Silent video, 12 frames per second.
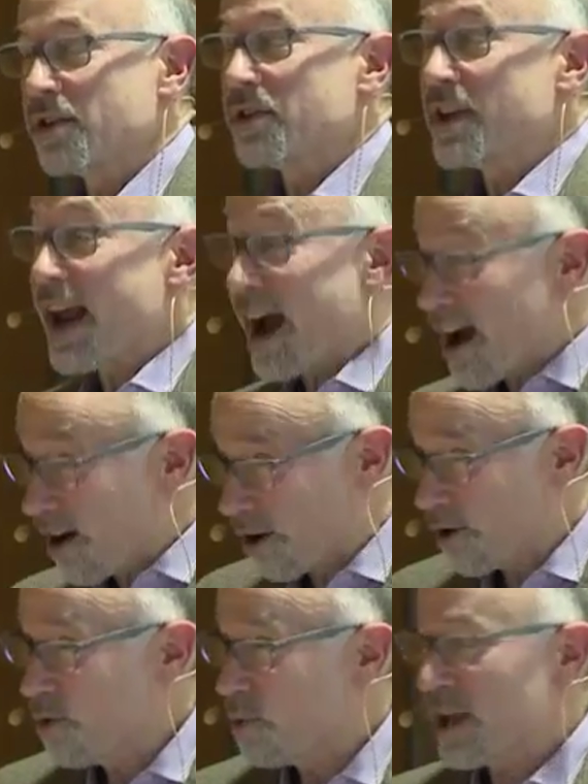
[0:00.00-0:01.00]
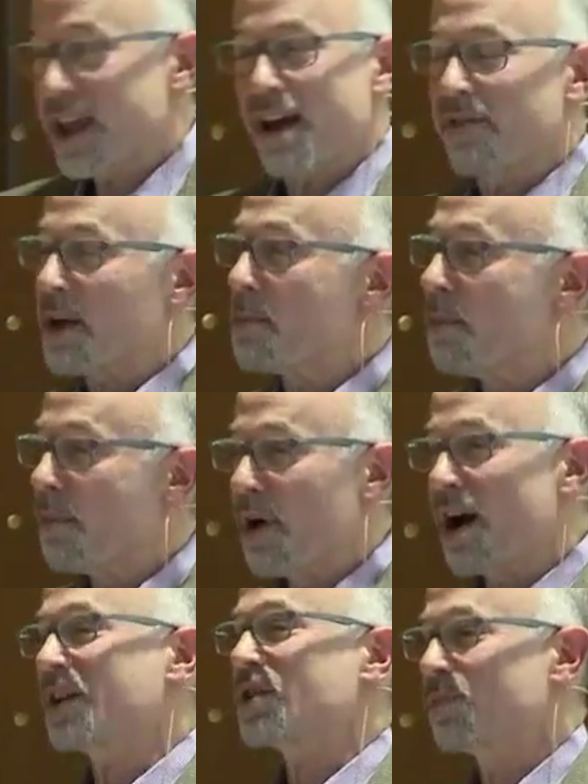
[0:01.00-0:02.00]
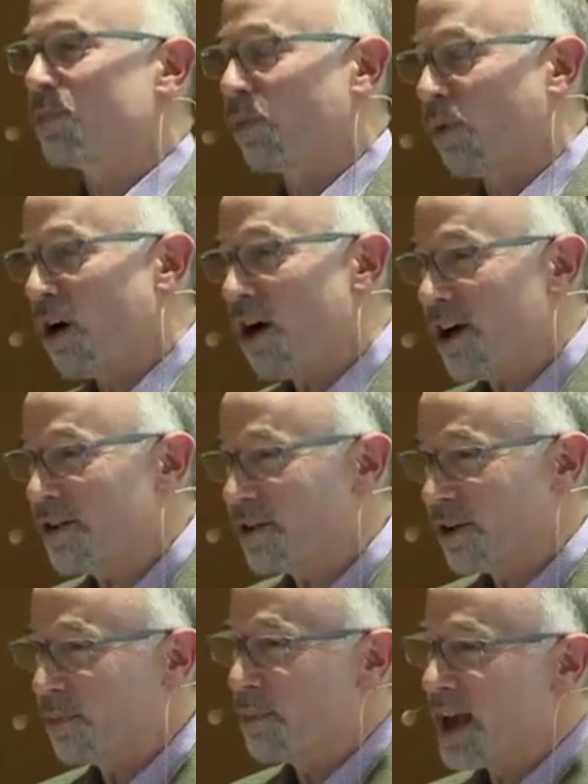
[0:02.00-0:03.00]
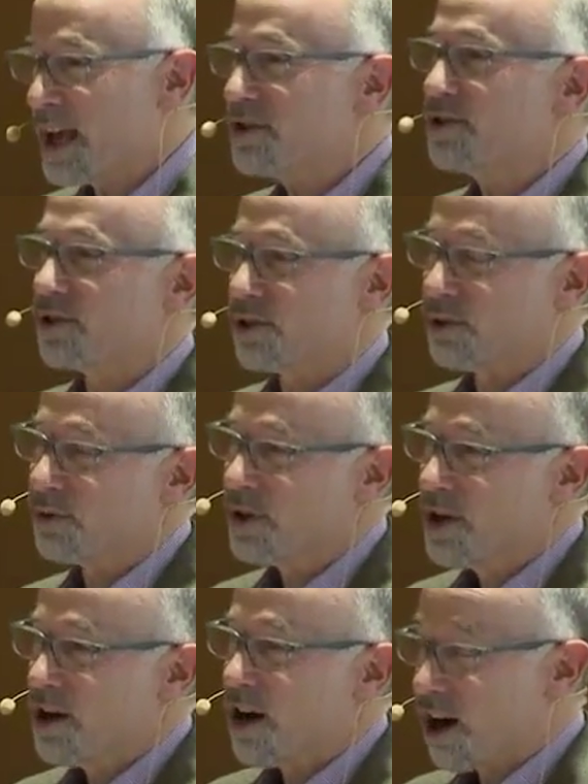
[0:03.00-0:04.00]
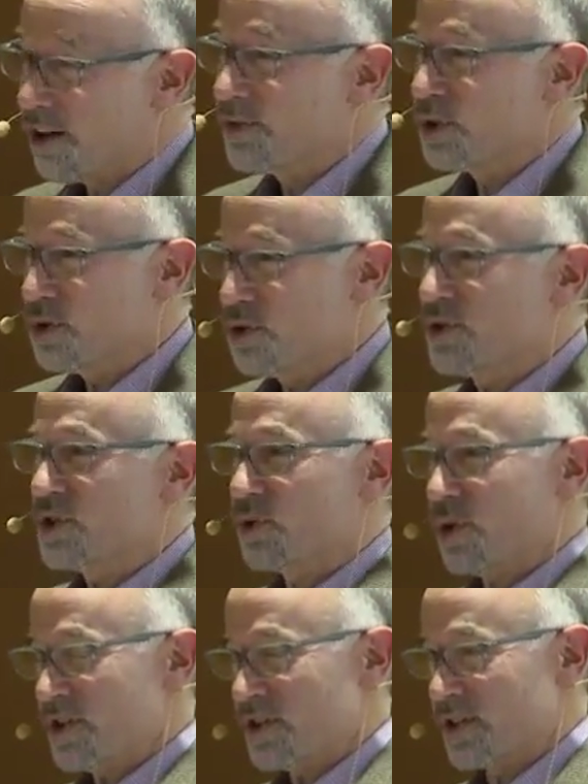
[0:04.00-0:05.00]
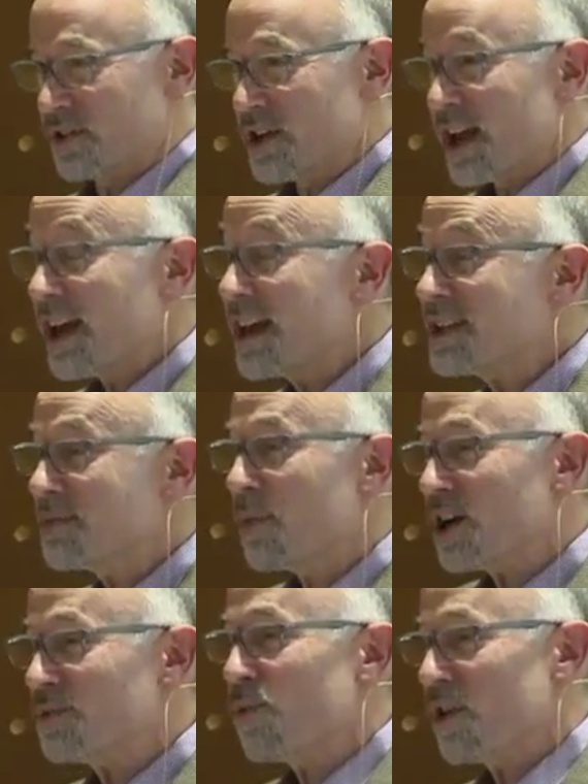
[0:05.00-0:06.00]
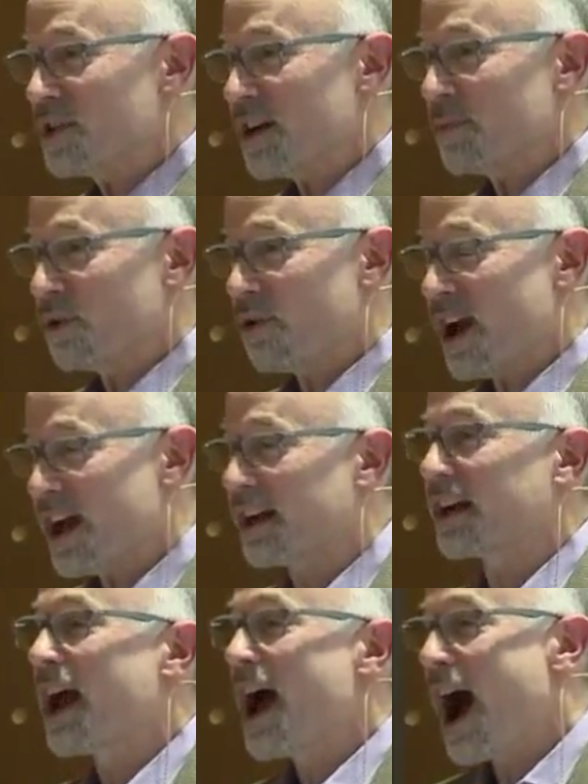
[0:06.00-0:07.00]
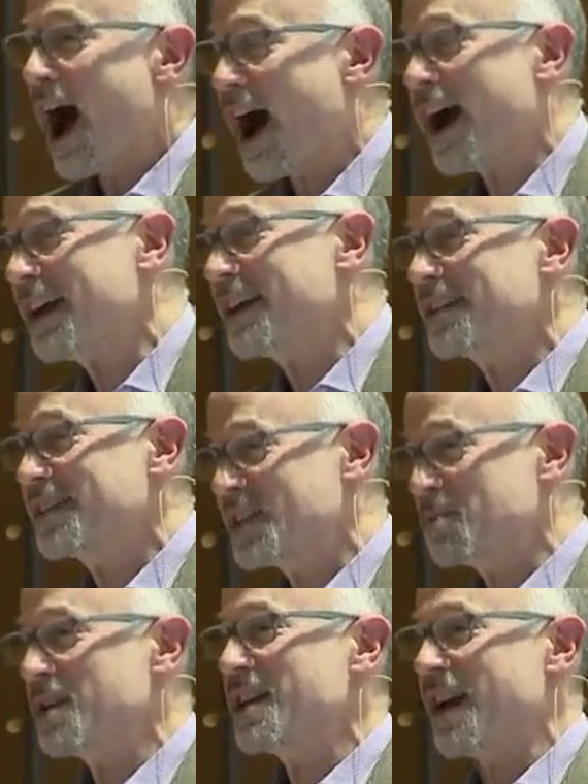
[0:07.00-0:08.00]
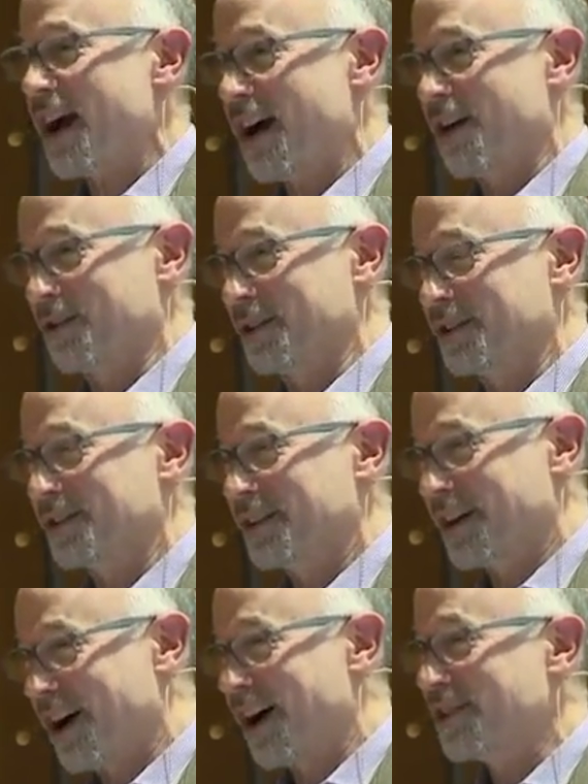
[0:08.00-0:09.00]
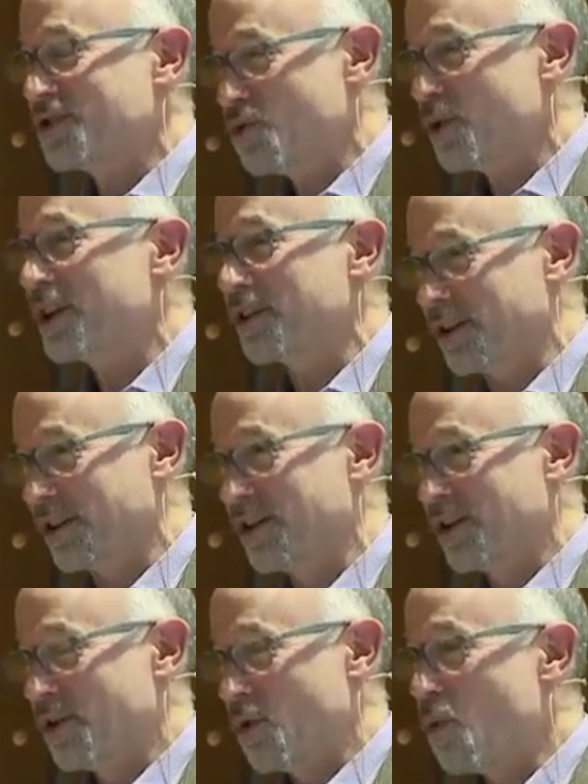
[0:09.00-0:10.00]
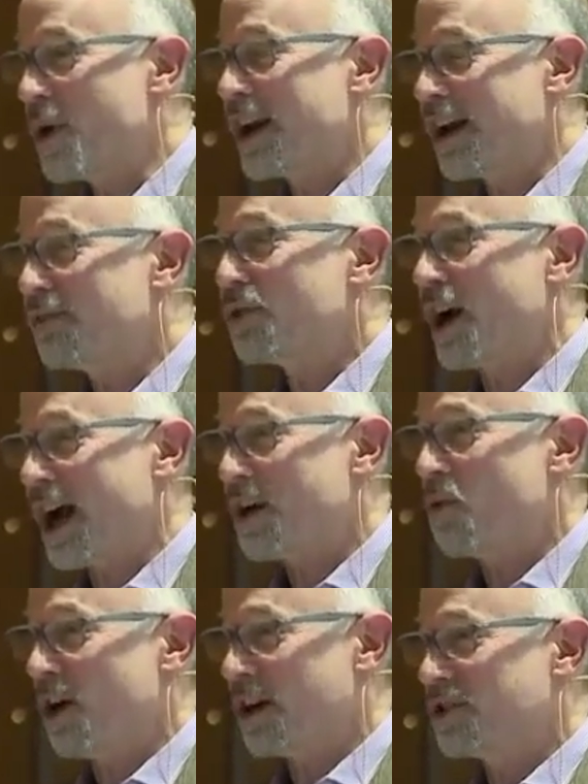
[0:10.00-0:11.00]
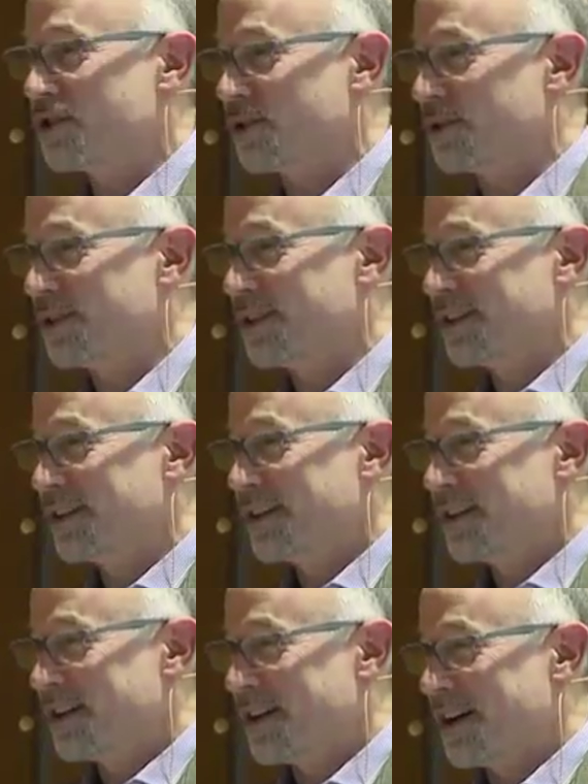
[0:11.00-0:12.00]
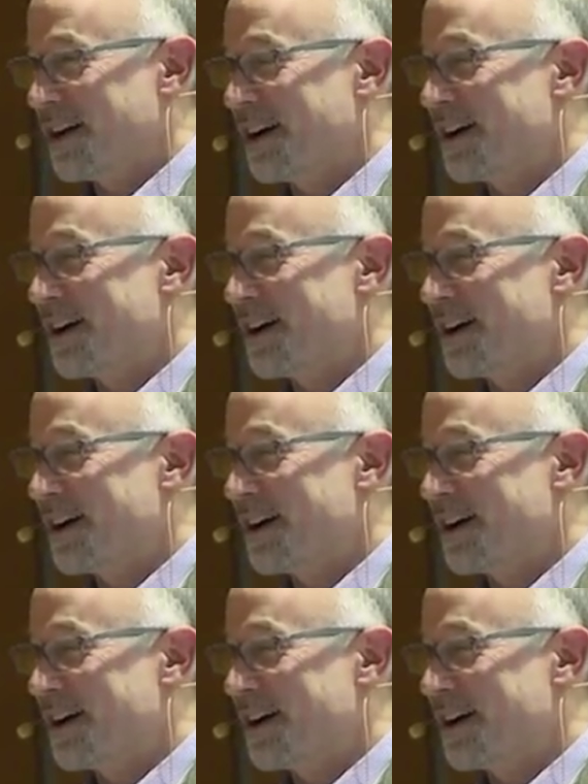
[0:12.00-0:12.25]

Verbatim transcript: Now we have a much broader menu of news sources. It's much more democratic. I can speak out on Twitter whenever I want to.